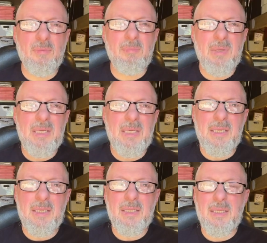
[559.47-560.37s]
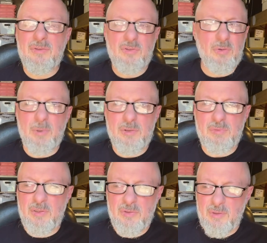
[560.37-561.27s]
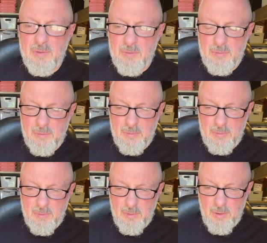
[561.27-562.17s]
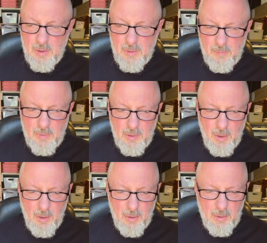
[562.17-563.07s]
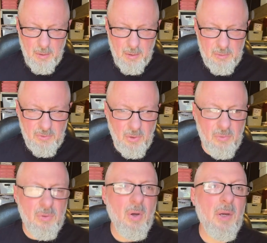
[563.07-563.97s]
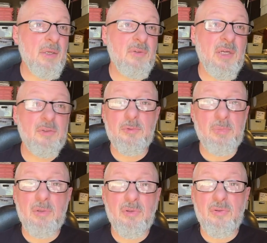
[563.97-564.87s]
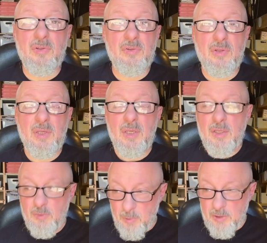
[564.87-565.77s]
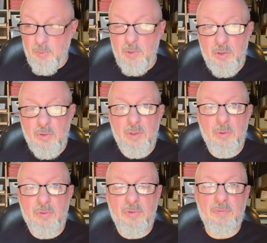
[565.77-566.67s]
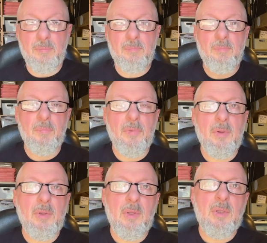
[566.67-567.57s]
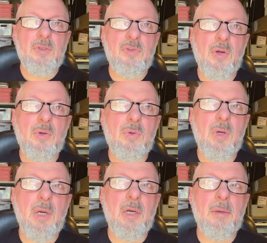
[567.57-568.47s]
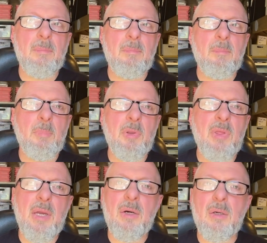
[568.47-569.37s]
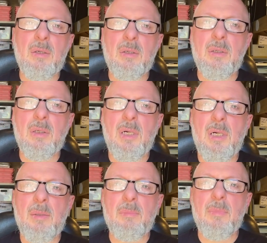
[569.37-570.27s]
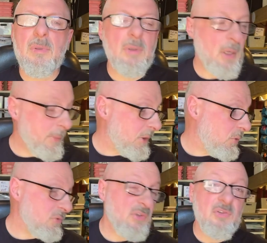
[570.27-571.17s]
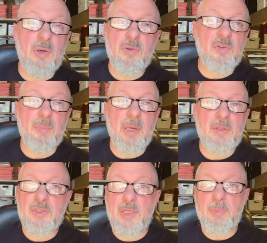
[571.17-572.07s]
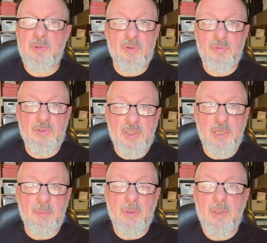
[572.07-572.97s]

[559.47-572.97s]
me, it's too much risk. I don't like dangerous processes, especially when you're doing lots of them. So, but they are, I mean, caustic soda is about the cheapest of the cheap,